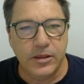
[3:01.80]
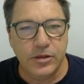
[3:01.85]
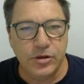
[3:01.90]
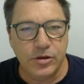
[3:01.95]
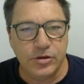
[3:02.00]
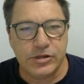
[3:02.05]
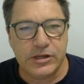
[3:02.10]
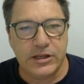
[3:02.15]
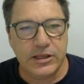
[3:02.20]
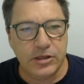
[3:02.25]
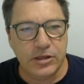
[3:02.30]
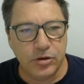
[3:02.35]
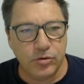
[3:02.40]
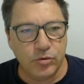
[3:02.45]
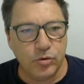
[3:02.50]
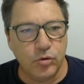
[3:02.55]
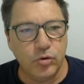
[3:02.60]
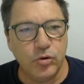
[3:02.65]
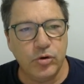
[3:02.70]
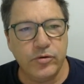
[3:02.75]
Usually you're
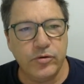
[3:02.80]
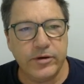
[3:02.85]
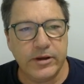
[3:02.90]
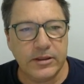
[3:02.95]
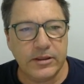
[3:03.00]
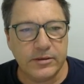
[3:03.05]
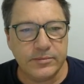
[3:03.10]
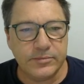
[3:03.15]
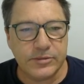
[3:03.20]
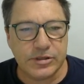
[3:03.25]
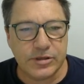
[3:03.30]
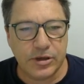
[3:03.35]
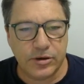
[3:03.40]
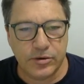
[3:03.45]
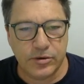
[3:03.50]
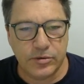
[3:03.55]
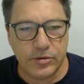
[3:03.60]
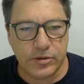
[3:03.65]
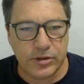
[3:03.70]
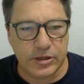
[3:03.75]
ordering them
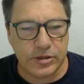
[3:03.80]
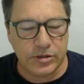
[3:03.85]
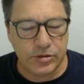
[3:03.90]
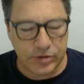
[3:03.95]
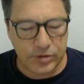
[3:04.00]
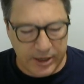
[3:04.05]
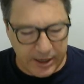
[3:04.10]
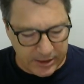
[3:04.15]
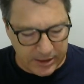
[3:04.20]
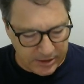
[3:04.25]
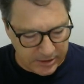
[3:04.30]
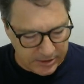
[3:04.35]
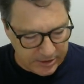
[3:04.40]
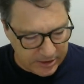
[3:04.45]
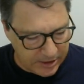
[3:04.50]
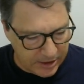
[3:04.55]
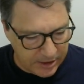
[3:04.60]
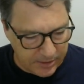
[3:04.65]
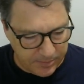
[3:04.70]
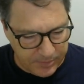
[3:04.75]
so that you get
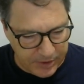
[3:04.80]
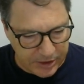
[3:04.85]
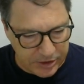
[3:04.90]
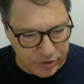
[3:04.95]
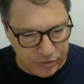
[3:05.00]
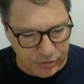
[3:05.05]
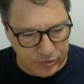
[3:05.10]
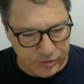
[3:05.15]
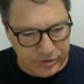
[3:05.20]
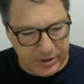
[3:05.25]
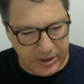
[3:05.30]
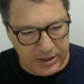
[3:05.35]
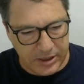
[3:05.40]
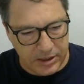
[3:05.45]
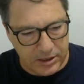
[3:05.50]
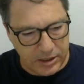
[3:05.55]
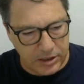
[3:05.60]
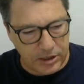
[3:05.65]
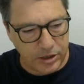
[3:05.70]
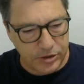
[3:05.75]
pixels that are
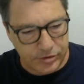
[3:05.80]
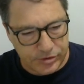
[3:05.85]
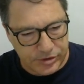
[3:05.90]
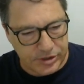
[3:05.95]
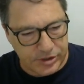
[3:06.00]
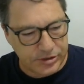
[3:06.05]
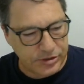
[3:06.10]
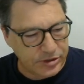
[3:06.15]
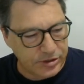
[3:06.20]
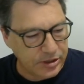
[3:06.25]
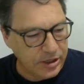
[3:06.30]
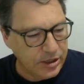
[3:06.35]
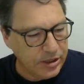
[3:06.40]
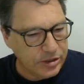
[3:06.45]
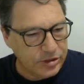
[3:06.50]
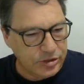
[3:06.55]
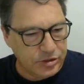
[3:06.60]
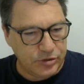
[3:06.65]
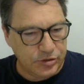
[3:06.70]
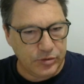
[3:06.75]
closest
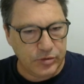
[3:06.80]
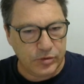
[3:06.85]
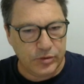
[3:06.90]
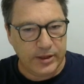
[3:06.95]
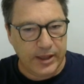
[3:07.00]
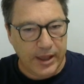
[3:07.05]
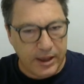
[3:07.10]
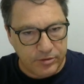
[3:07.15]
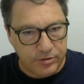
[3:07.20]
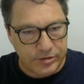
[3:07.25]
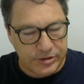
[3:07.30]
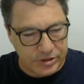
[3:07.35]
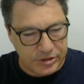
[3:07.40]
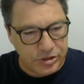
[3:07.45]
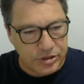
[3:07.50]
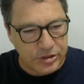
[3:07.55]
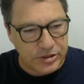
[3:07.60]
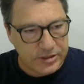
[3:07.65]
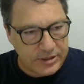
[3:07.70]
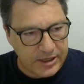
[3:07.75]
to the
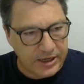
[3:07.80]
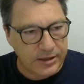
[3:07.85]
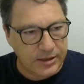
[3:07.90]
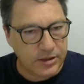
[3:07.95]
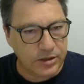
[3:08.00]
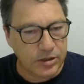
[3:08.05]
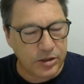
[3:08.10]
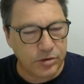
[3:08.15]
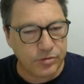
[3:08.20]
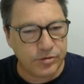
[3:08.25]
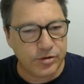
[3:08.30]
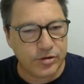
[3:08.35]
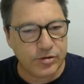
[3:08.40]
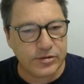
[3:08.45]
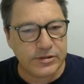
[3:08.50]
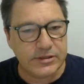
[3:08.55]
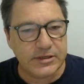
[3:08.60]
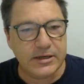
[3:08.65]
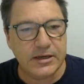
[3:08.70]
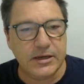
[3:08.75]
acquisition date that you're
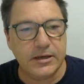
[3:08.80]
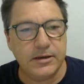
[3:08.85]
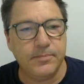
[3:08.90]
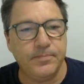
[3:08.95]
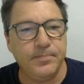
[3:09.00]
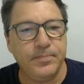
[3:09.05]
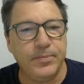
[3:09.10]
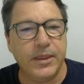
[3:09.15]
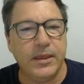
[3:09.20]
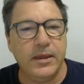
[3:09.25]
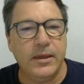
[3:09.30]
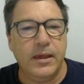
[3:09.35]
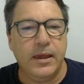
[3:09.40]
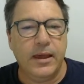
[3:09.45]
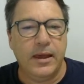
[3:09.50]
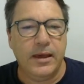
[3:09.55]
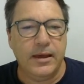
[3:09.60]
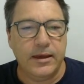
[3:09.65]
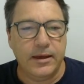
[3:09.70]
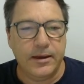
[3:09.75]
interested in,
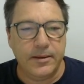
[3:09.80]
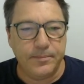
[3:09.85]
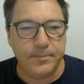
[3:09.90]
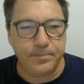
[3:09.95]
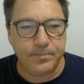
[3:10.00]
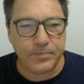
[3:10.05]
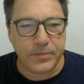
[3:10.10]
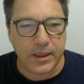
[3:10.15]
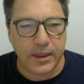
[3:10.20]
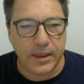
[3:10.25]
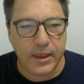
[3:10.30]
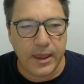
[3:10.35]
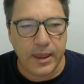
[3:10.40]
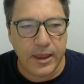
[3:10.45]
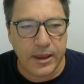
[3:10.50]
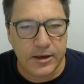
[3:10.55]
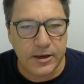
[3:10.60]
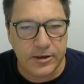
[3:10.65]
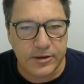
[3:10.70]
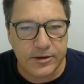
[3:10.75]

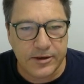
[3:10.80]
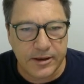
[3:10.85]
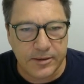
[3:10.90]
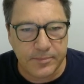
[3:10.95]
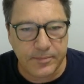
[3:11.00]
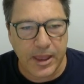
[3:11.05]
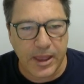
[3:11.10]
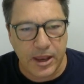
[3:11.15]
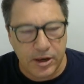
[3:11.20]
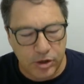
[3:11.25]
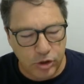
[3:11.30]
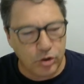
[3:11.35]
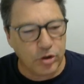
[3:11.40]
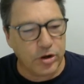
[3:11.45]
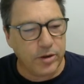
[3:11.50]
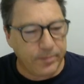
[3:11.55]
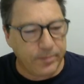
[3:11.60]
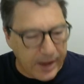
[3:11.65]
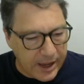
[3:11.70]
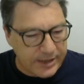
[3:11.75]
and you're going
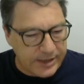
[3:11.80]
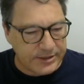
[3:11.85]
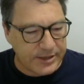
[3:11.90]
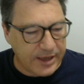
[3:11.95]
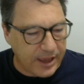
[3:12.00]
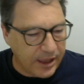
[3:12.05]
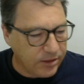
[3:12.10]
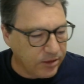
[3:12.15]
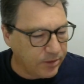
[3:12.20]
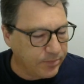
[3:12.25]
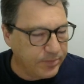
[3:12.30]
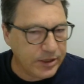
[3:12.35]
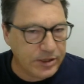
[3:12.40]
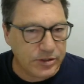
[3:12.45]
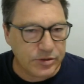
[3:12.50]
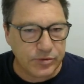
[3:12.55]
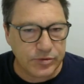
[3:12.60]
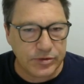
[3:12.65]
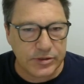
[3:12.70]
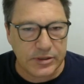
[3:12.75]
to mask out the
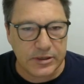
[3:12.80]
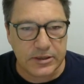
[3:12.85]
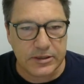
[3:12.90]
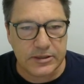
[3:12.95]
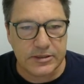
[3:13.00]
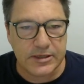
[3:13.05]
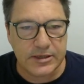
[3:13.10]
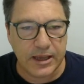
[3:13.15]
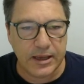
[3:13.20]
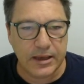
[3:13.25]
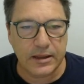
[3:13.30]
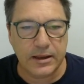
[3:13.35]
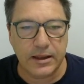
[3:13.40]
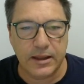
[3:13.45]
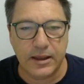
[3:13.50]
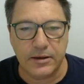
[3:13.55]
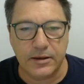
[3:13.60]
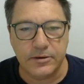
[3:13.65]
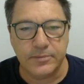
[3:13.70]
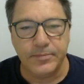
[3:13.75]
pixels that contain
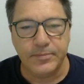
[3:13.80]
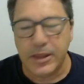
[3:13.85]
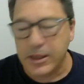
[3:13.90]
cloud.